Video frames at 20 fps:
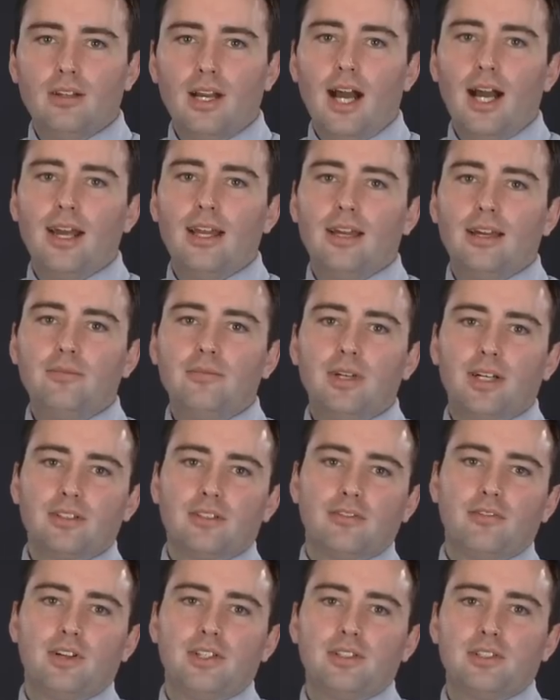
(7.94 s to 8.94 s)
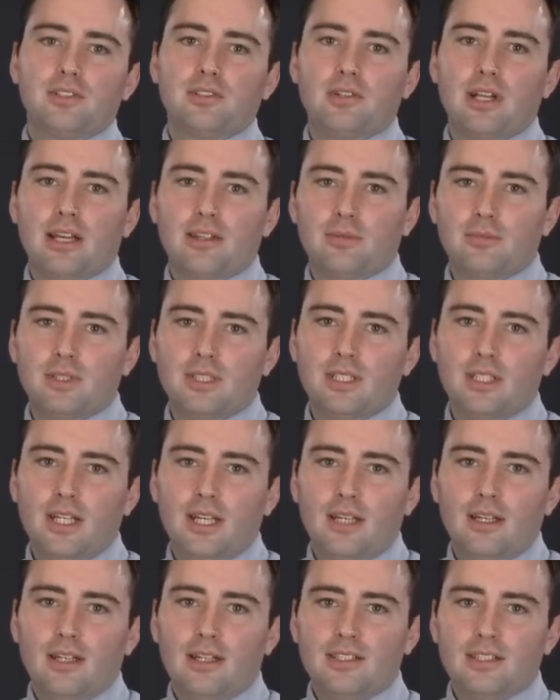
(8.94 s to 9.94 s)
Hi, I'm Dr. Frederick Strathmann,
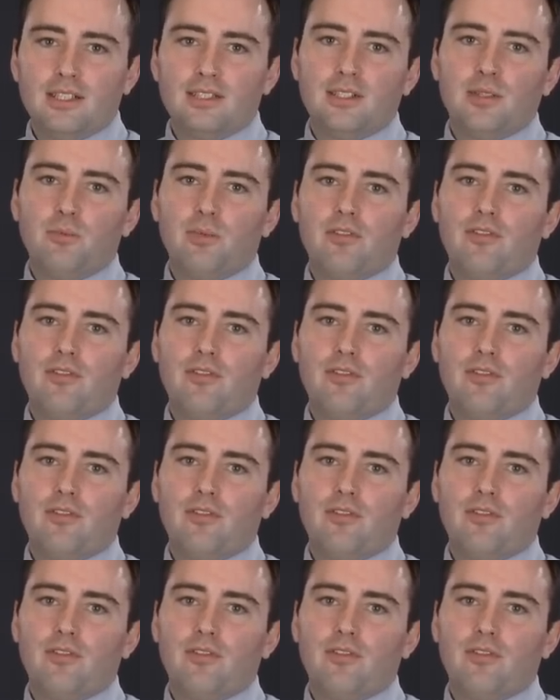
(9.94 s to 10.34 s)
Assistant